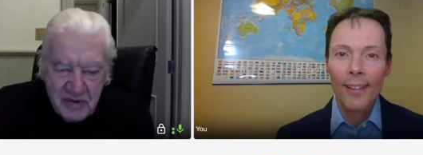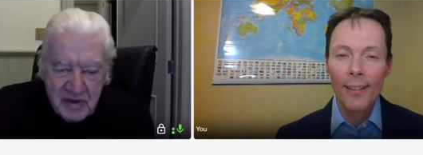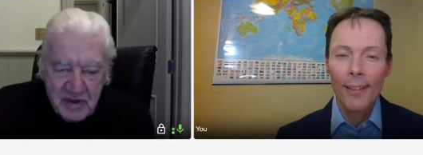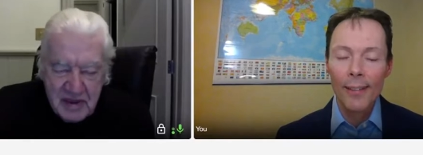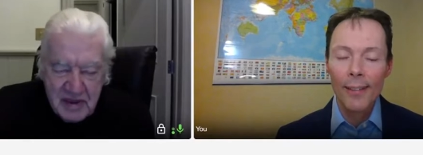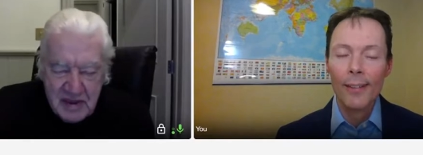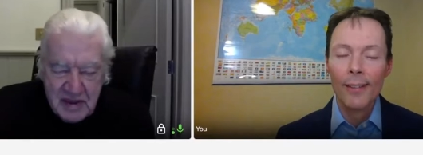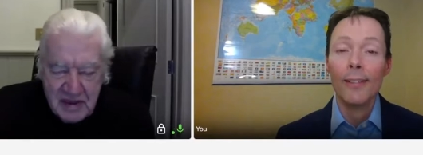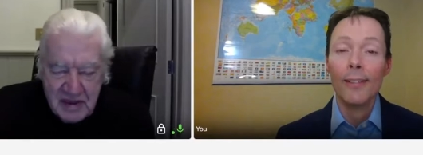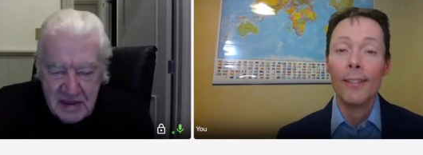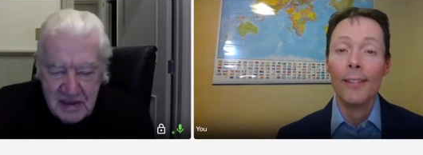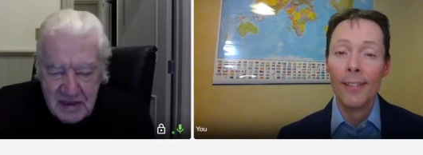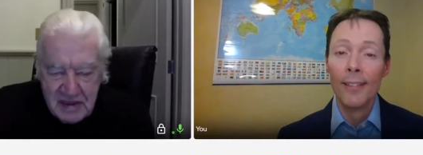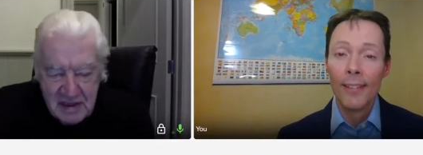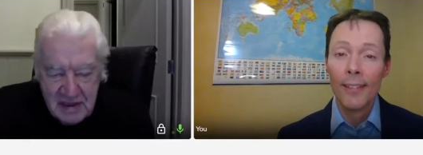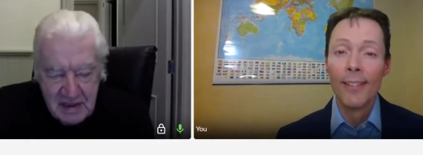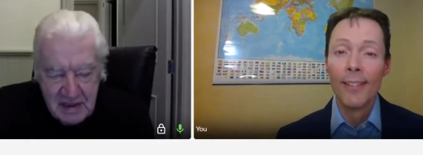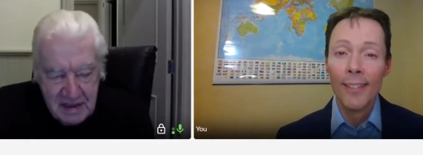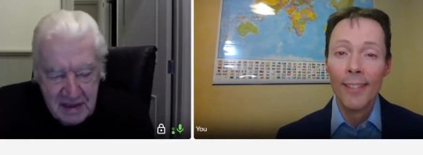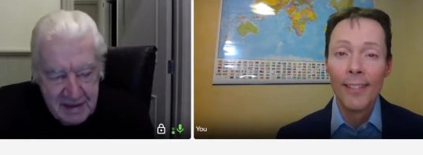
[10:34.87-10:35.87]
Speaker 1: and
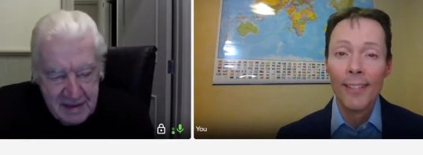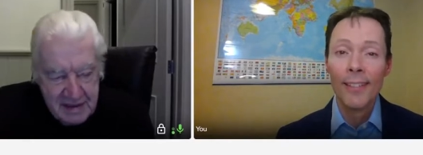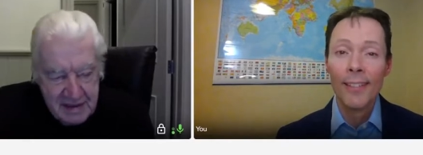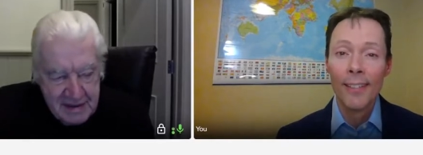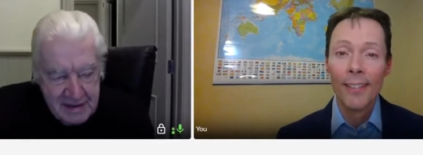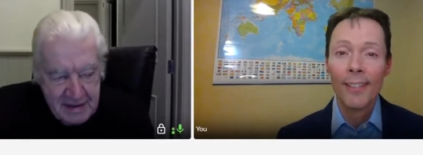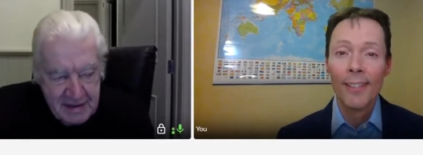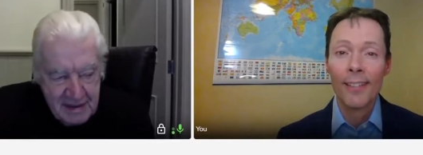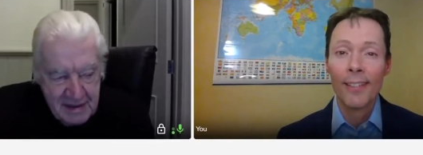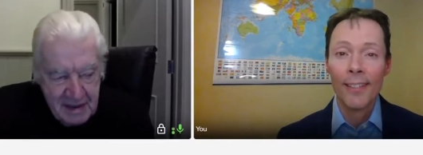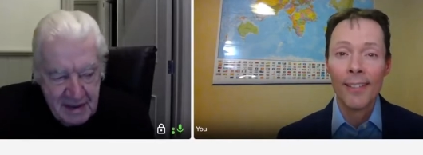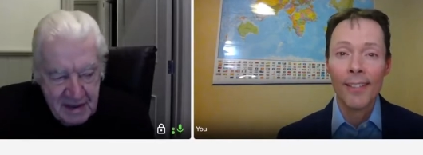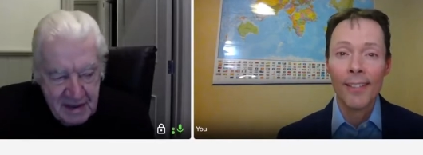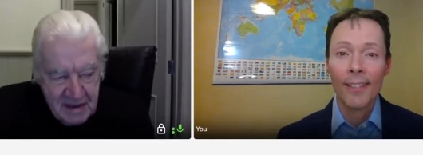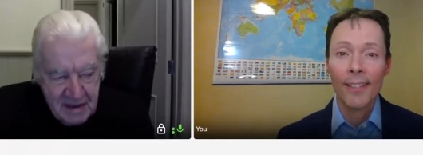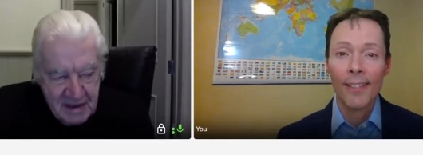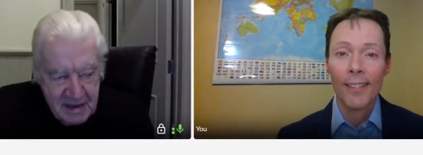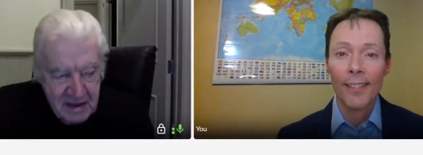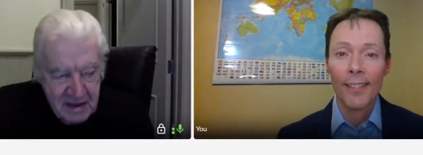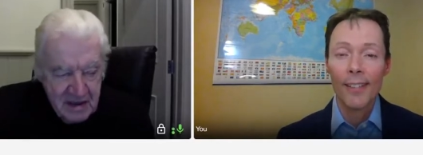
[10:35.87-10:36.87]
uh, and it
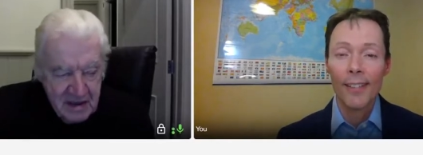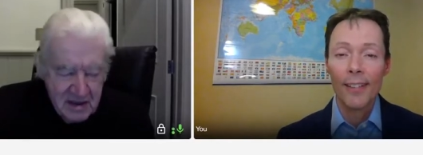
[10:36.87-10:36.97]
is